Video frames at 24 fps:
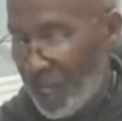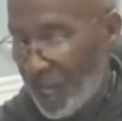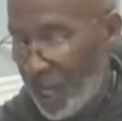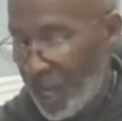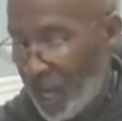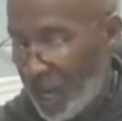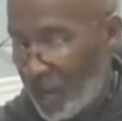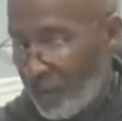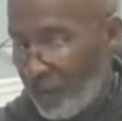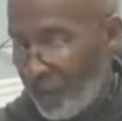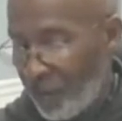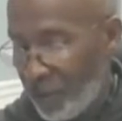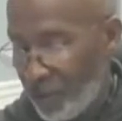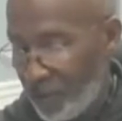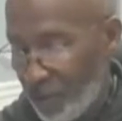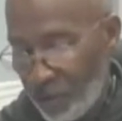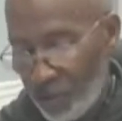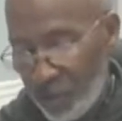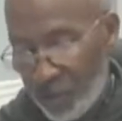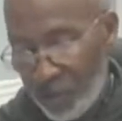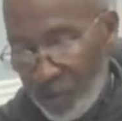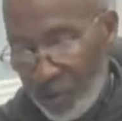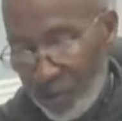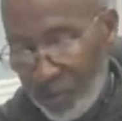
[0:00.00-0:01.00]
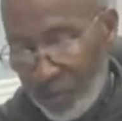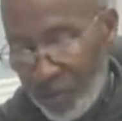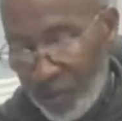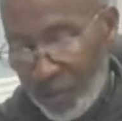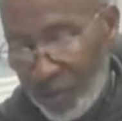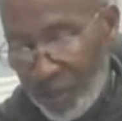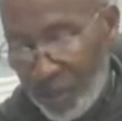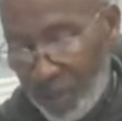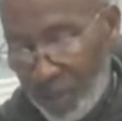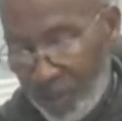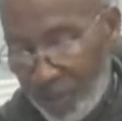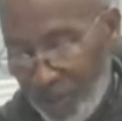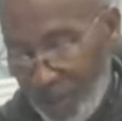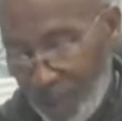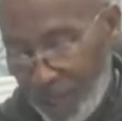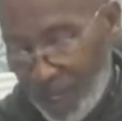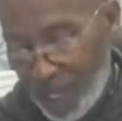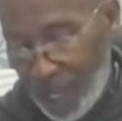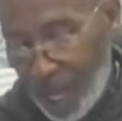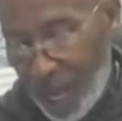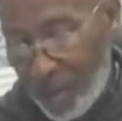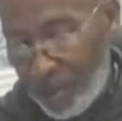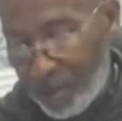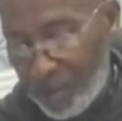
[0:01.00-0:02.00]
and reduce the risk of
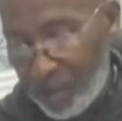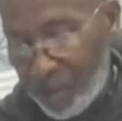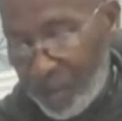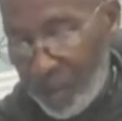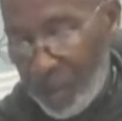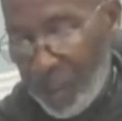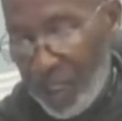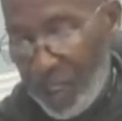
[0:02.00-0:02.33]
relapse.